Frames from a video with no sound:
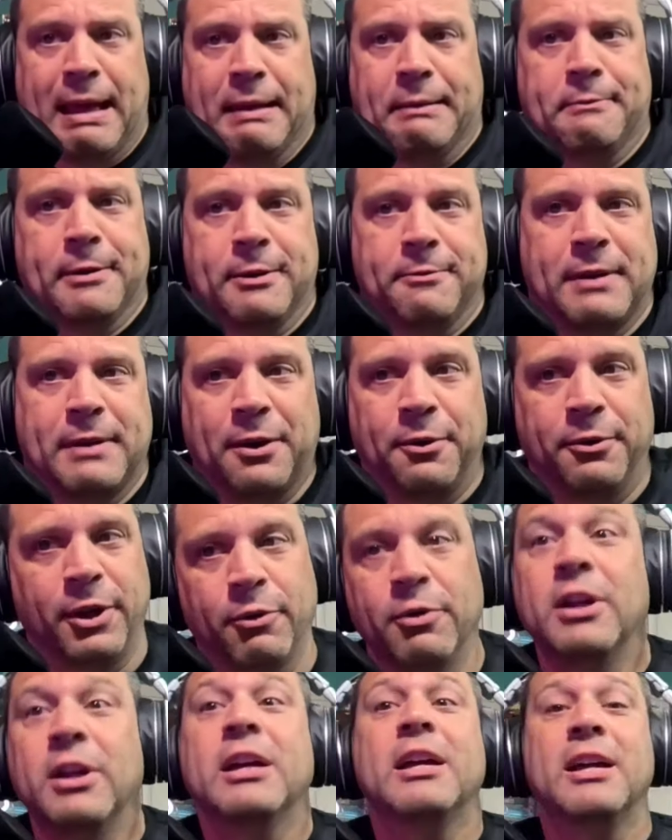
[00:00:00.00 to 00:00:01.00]
I don't know.
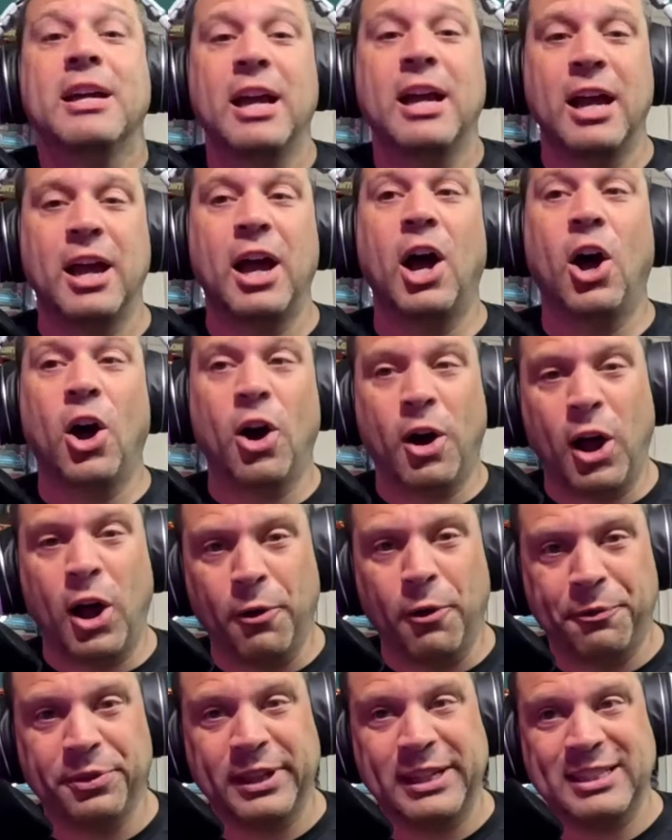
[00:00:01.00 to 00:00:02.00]

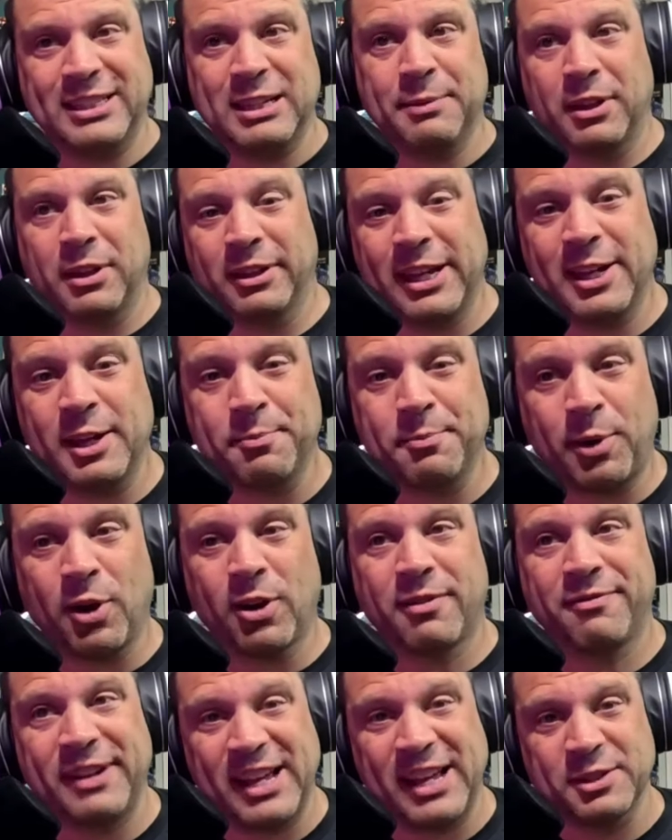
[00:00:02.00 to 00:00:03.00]
Hopefully some of the Linkin Park
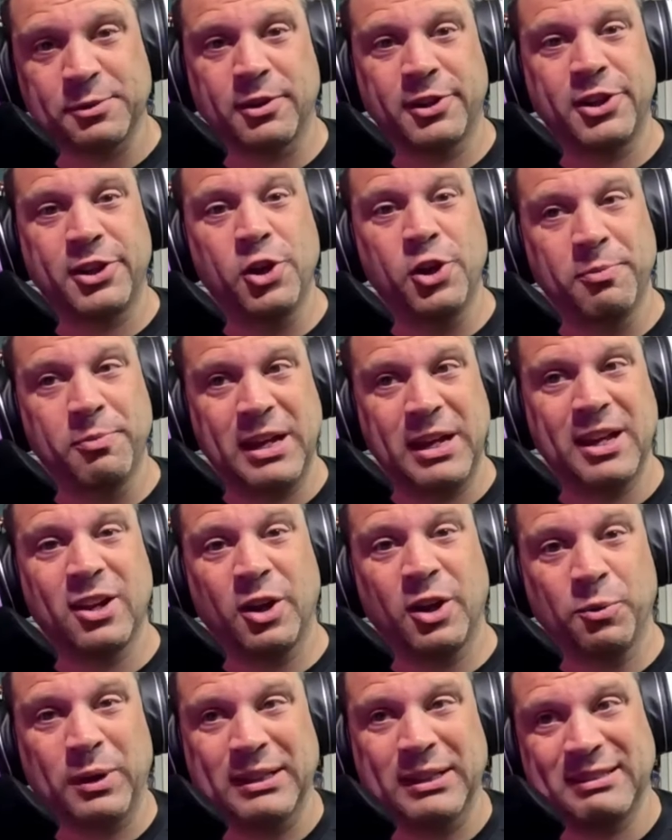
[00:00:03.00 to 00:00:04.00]
fans will cue me in on
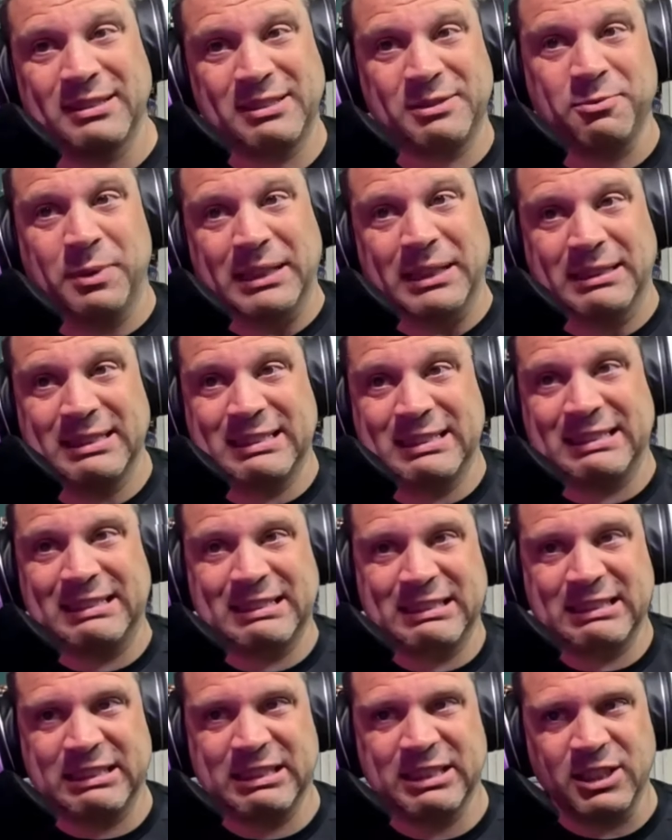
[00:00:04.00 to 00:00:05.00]

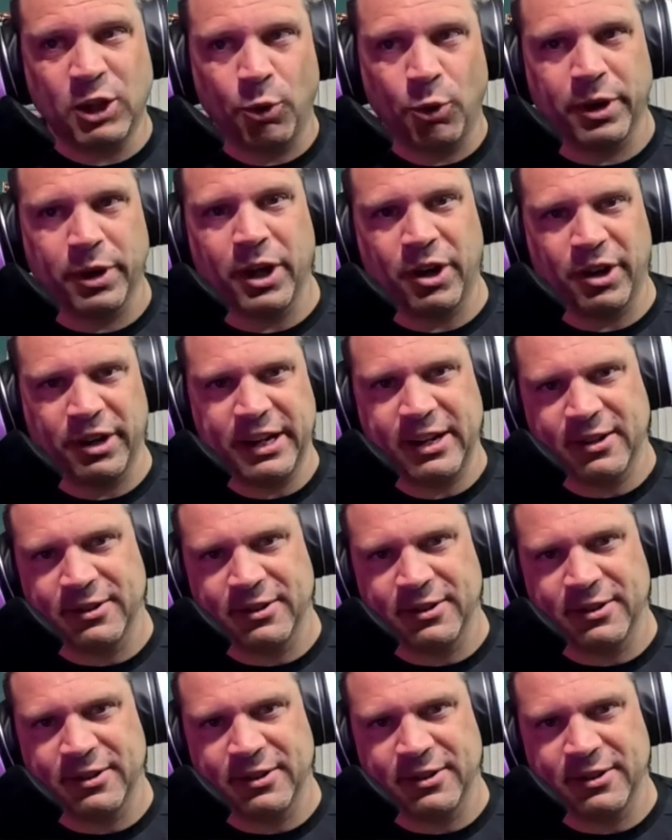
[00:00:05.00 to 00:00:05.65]
what's going on here.